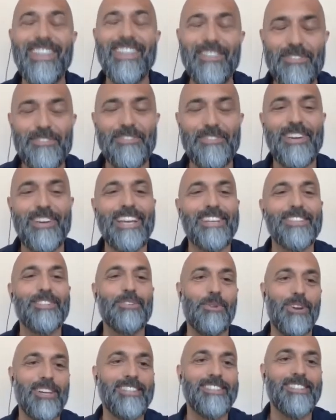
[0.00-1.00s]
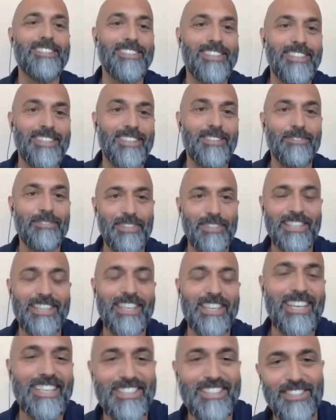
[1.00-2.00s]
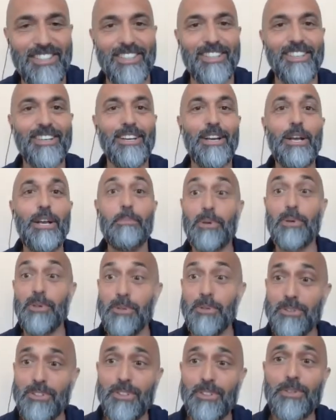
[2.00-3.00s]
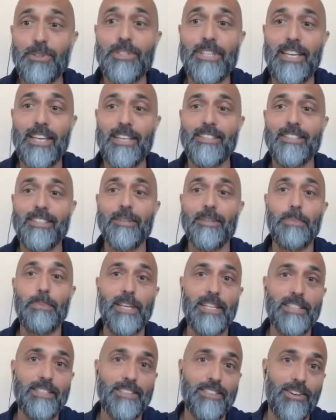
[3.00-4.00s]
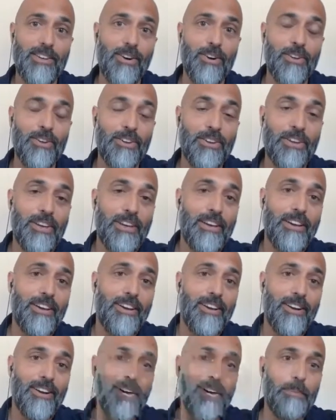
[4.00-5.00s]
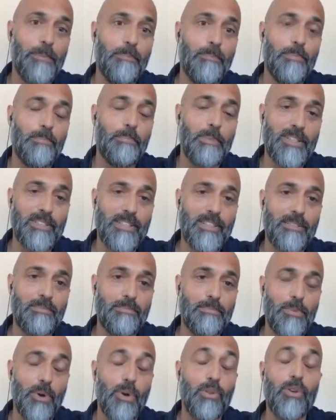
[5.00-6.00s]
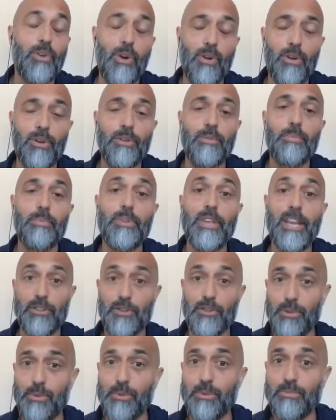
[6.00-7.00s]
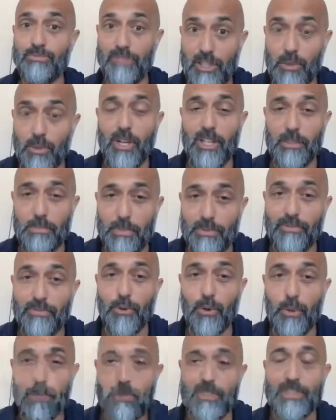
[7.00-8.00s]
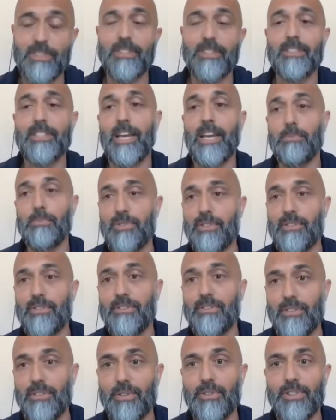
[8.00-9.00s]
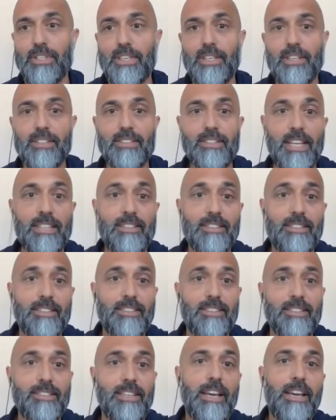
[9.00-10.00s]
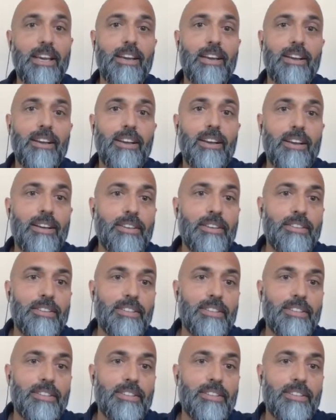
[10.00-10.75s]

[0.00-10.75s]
and qualitative in nature, but also data based on building on the actual real world performance that's captured using sensors, and